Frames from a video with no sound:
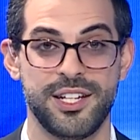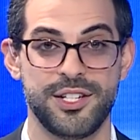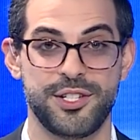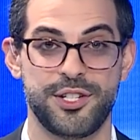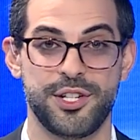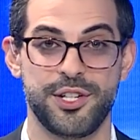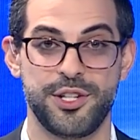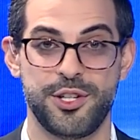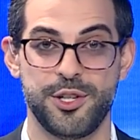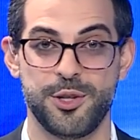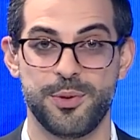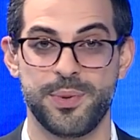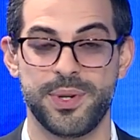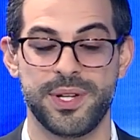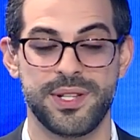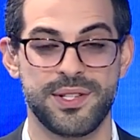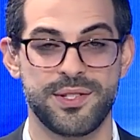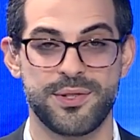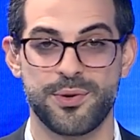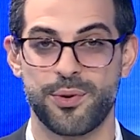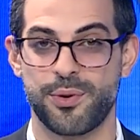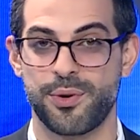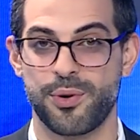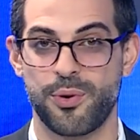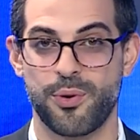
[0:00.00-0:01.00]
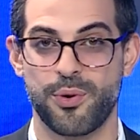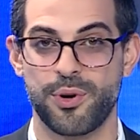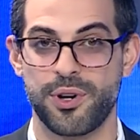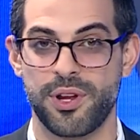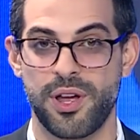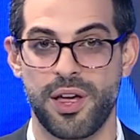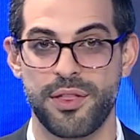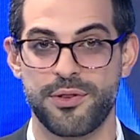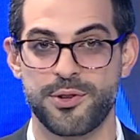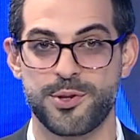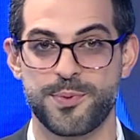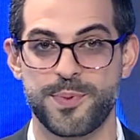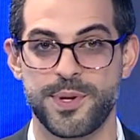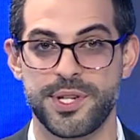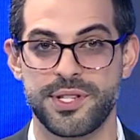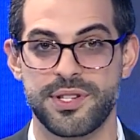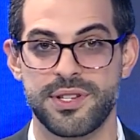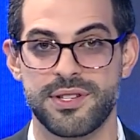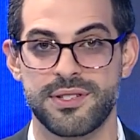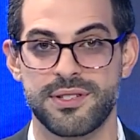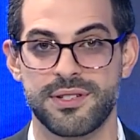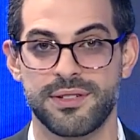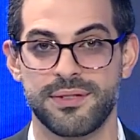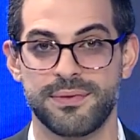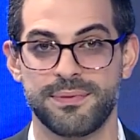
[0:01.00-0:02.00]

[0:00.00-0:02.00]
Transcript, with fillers: to humans or to other species?